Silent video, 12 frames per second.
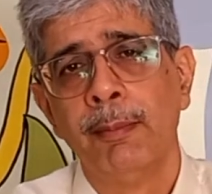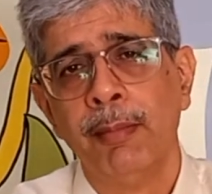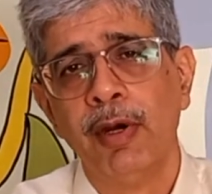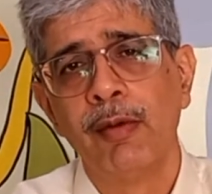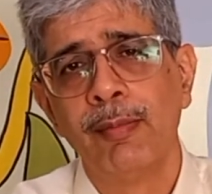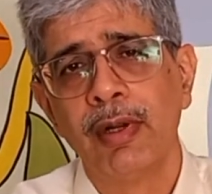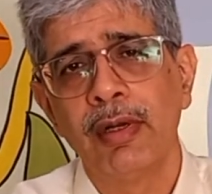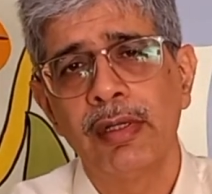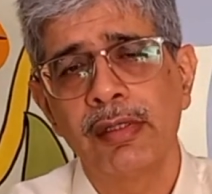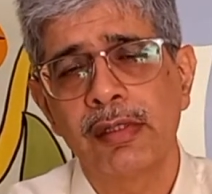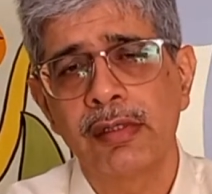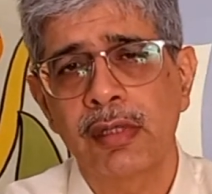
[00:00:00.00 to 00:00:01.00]
Murmur
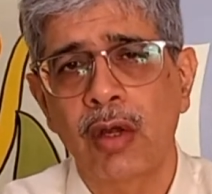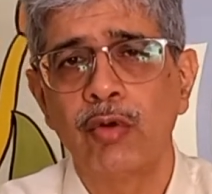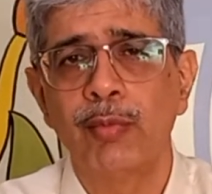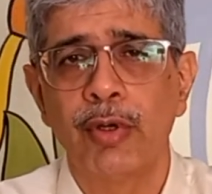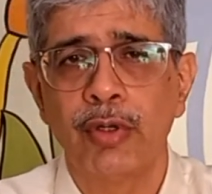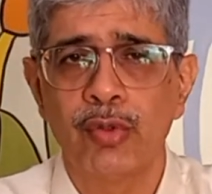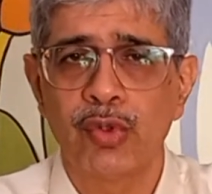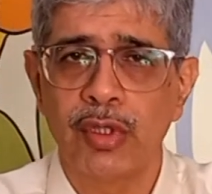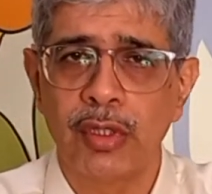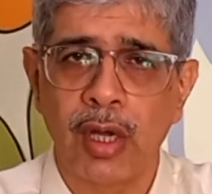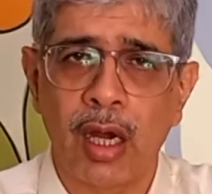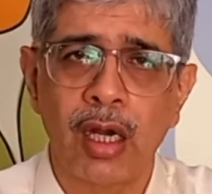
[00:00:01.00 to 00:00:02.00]
is a sound produced
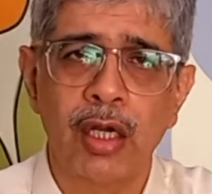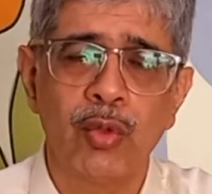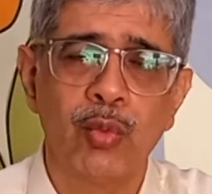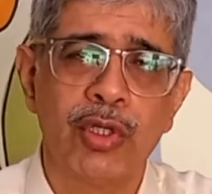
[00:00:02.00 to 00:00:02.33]
in heart